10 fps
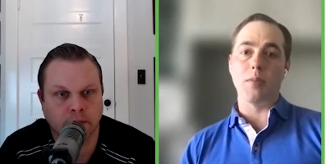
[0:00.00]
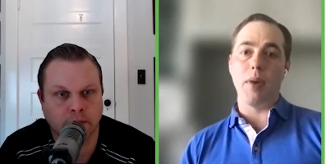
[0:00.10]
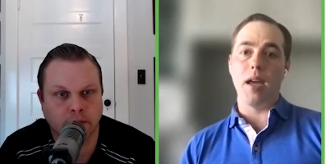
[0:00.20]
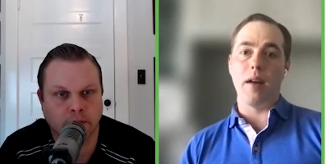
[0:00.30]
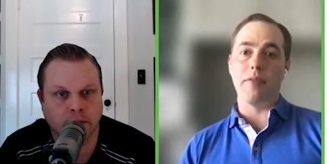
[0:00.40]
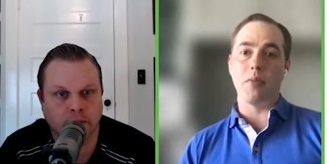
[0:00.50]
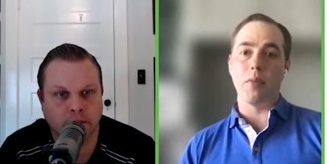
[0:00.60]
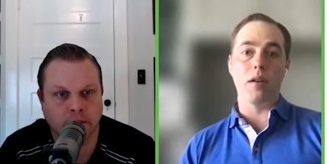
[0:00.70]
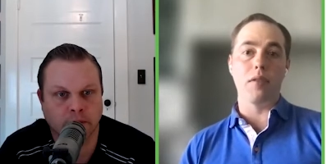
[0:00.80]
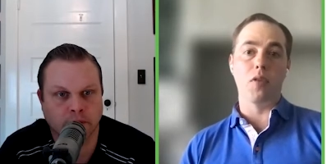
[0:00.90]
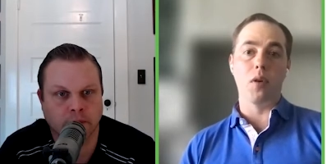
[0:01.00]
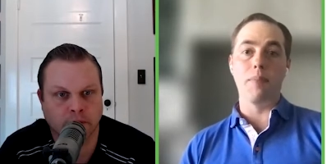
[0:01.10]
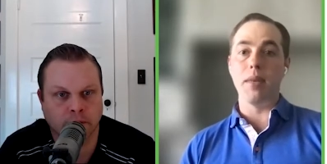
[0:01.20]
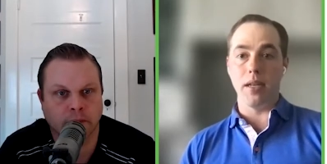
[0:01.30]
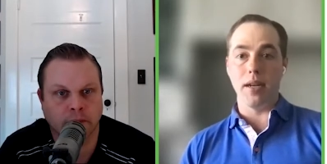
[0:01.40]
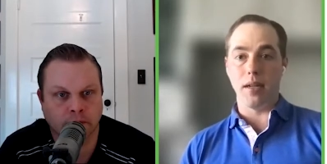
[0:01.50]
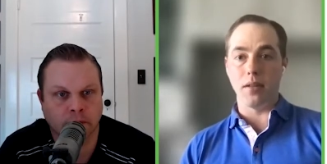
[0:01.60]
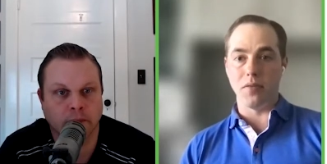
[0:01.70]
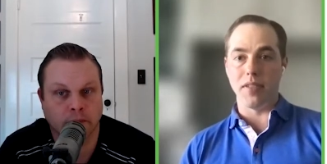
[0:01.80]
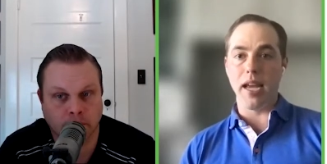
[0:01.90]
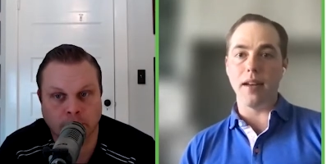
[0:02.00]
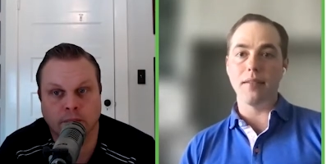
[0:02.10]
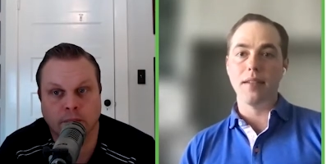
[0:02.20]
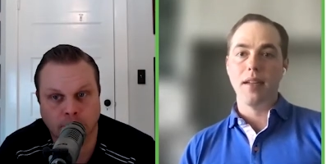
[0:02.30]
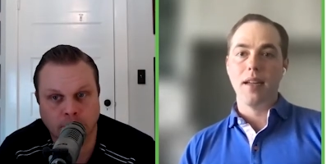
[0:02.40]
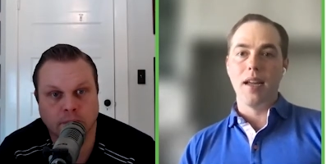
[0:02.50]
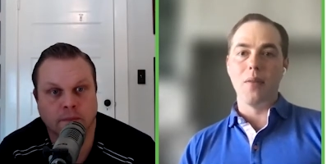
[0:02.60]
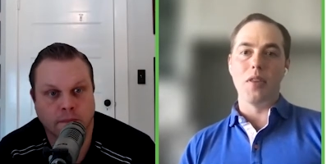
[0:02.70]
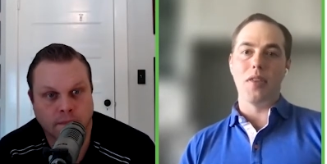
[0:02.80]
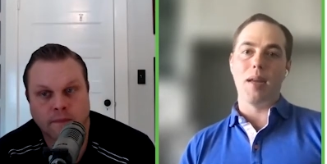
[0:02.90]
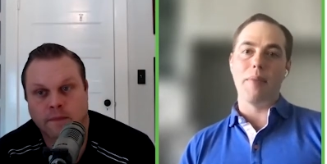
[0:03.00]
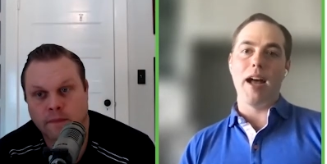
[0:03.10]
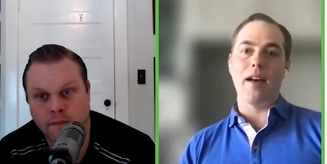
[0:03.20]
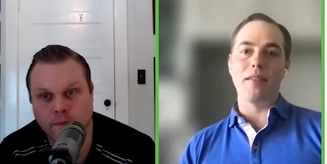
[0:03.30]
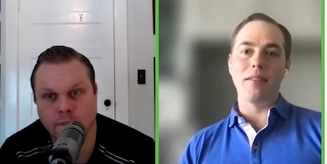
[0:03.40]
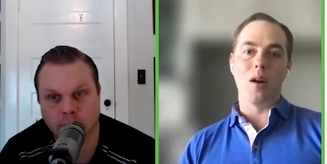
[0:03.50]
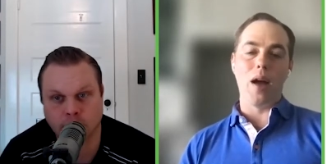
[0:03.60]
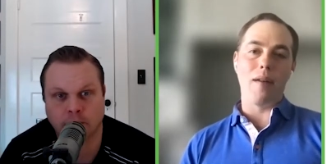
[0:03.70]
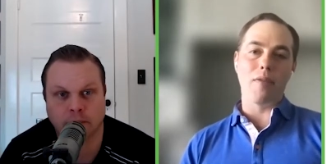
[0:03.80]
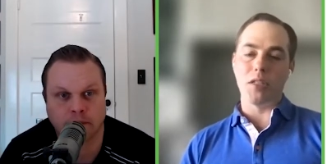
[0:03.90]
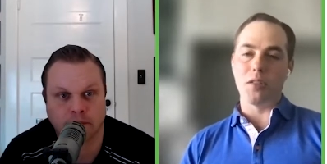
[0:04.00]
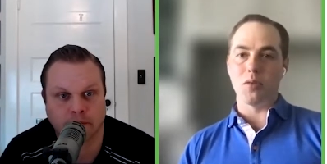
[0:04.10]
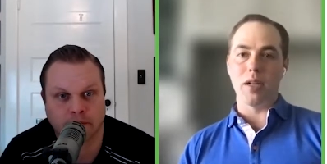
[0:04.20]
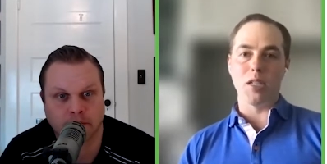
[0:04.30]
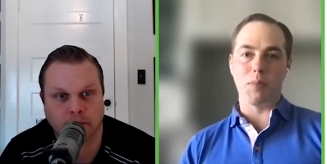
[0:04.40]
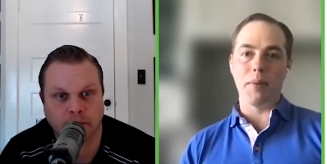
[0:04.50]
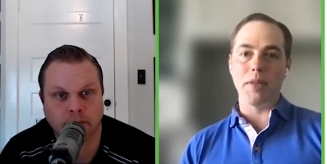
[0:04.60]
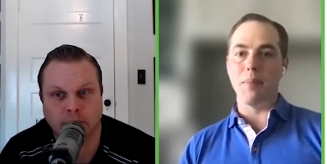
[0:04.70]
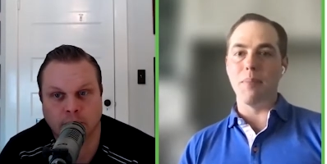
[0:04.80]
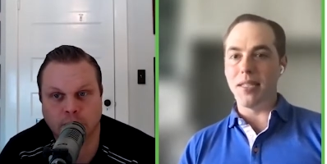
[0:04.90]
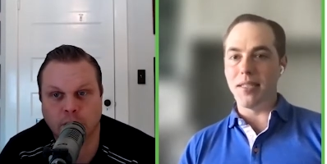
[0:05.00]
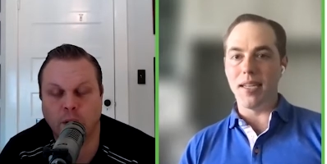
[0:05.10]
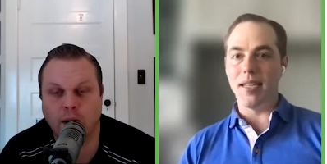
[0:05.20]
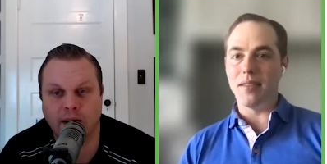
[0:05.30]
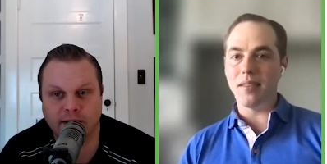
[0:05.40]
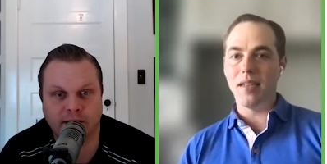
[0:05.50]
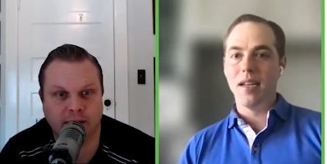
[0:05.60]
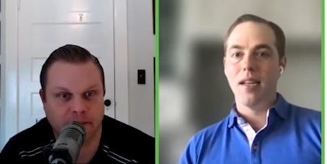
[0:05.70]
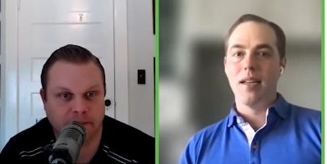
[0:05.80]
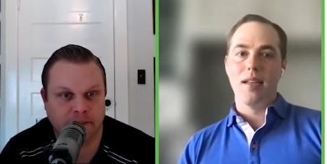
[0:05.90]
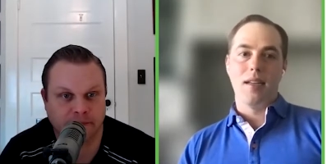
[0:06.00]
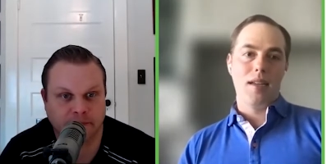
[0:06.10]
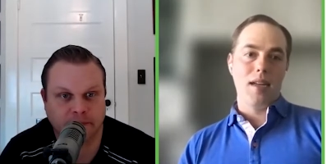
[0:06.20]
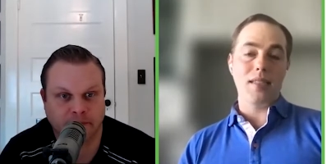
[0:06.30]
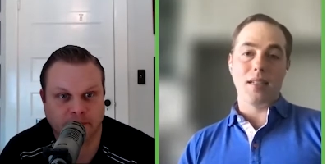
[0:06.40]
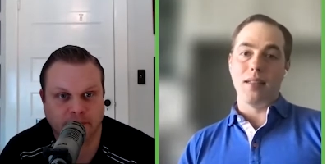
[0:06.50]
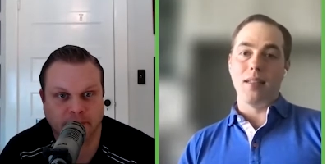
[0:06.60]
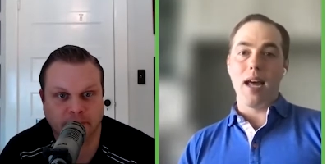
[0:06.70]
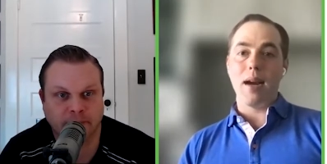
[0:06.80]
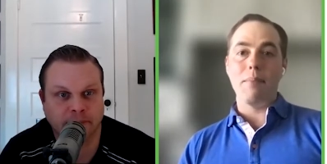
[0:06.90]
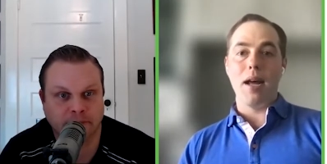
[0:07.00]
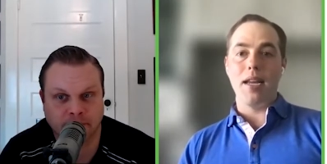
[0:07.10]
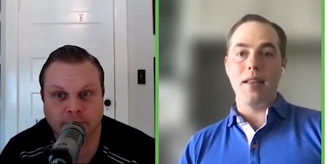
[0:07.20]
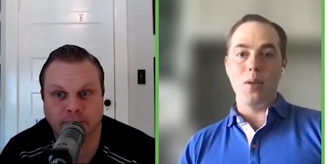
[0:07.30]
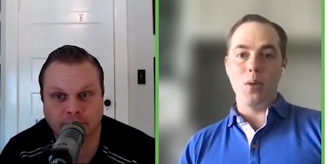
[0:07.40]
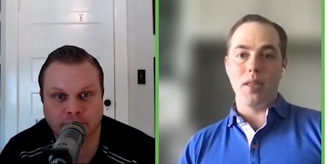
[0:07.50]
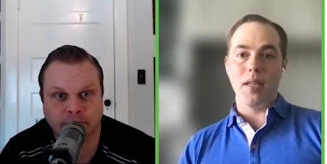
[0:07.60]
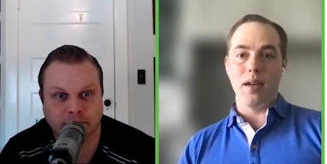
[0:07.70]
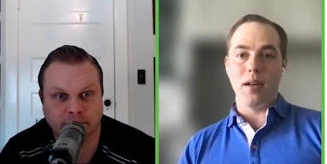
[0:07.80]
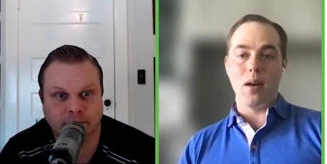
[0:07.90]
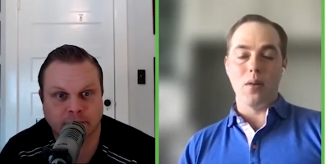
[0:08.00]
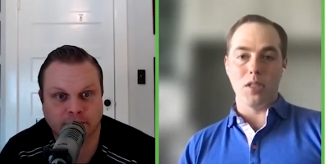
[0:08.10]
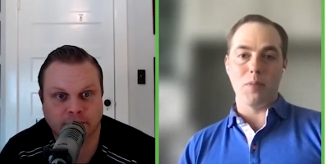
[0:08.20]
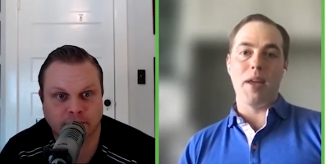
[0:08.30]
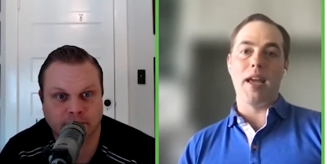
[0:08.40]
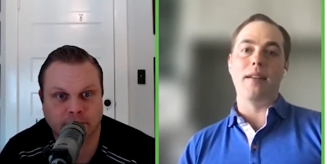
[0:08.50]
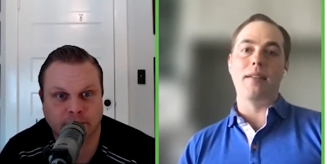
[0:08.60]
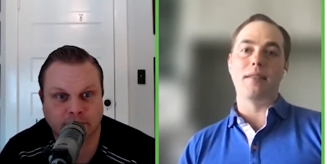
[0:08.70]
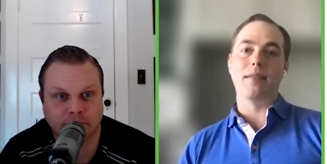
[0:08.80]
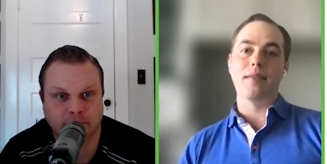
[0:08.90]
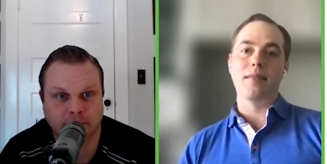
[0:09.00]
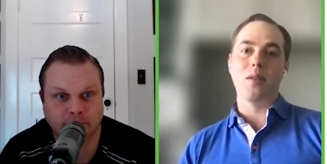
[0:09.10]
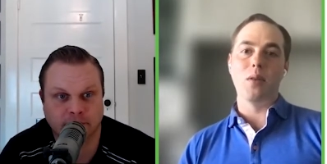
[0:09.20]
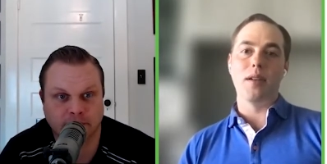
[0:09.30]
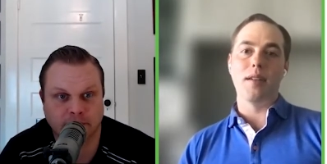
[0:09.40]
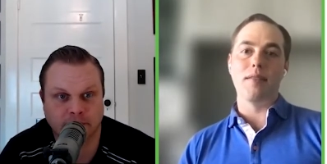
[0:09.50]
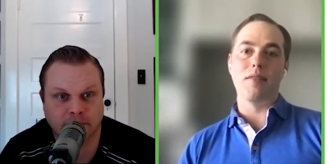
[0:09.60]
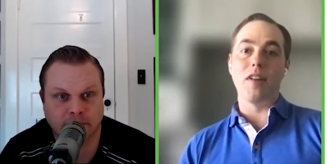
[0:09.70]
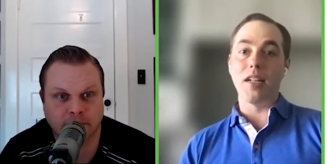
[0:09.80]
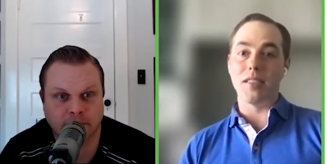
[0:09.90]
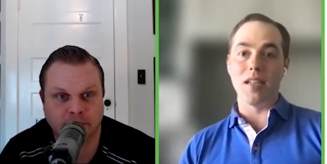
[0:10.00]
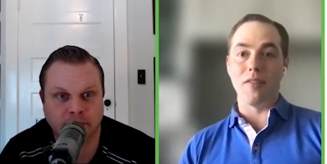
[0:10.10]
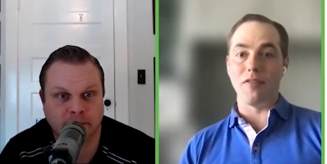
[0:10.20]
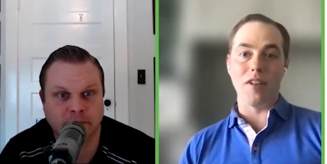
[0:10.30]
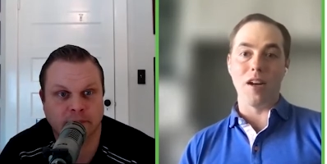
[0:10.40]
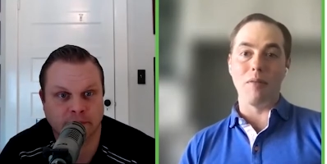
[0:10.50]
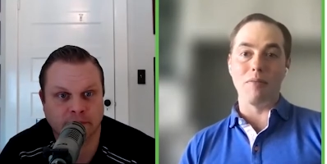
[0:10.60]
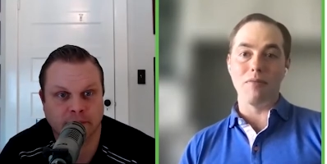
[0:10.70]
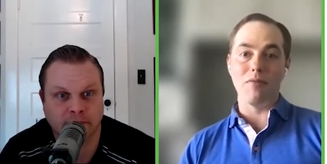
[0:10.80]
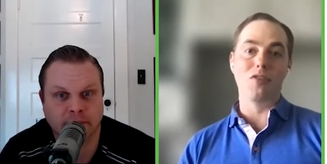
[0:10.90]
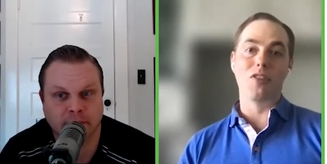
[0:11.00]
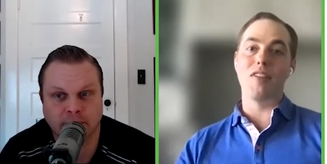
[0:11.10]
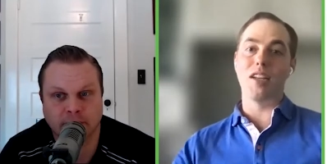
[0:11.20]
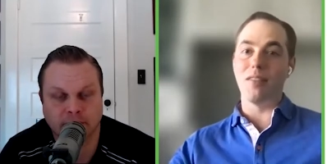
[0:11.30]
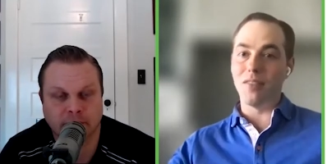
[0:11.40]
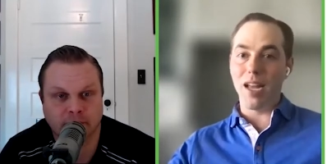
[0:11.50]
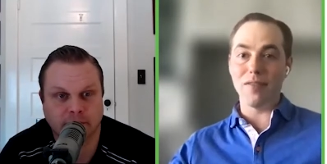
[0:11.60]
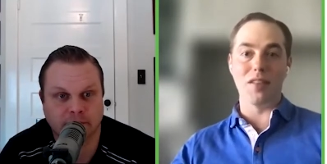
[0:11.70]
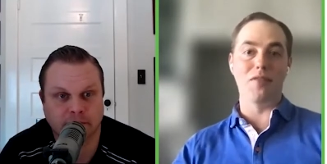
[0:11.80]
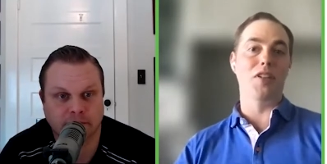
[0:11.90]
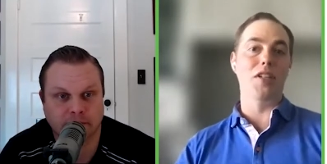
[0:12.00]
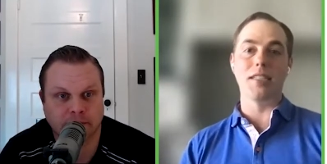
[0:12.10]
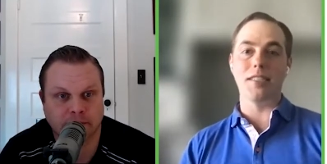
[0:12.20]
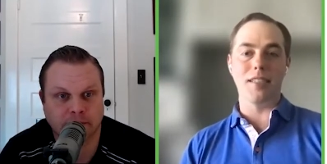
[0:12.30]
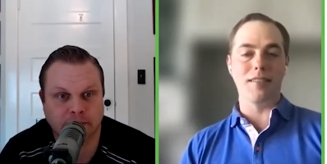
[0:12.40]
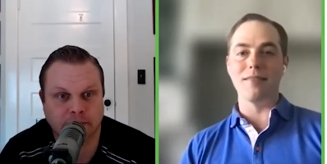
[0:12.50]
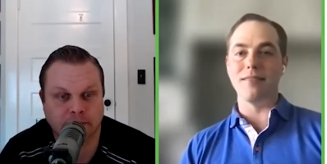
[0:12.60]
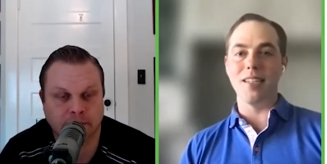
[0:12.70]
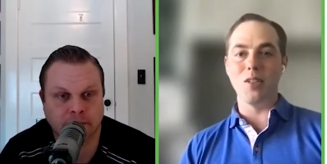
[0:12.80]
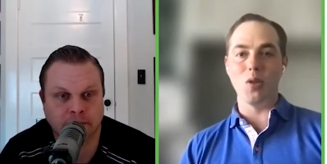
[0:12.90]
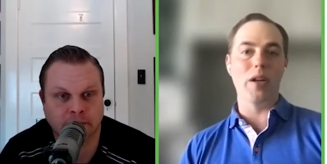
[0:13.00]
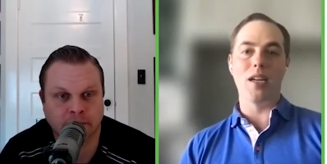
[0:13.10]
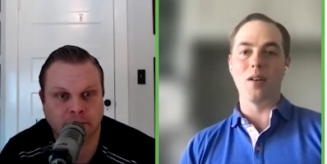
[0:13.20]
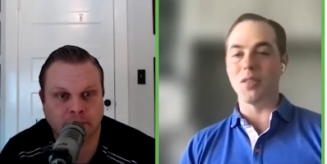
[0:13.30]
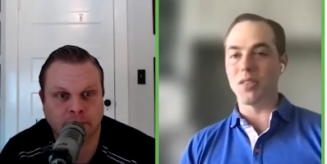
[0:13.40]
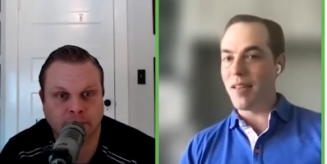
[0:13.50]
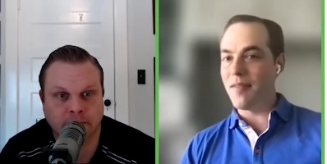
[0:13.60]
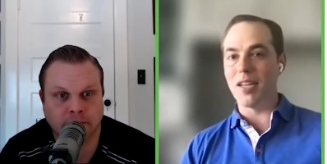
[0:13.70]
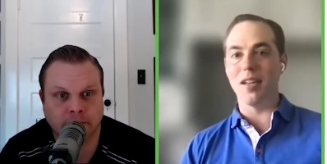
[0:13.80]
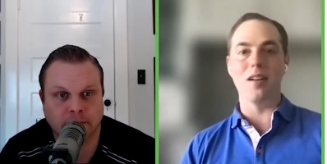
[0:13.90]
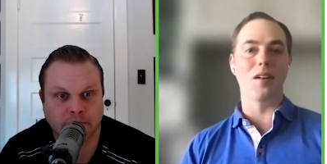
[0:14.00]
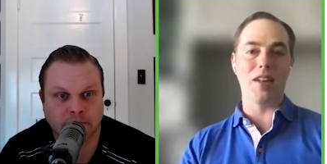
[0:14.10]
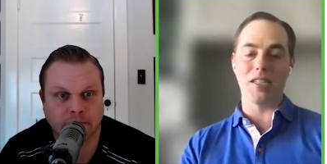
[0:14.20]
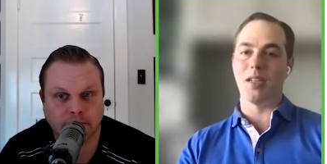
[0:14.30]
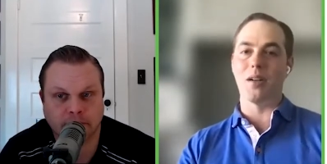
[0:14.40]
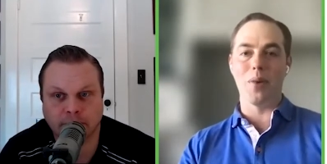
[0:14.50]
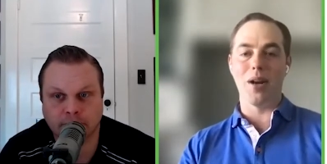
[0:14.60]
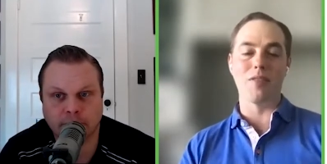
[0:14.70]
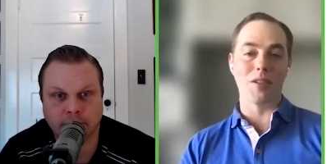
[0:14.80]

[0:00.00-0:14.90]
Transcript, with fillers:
Speaker 1: pay off $340 million of debt and we think about you know average interest rate is probably in the mid crazy that's a lot of money that you can then go and spend doing fun stuff you know living life to the fullest and enjoying it or saving it or investing it or whatever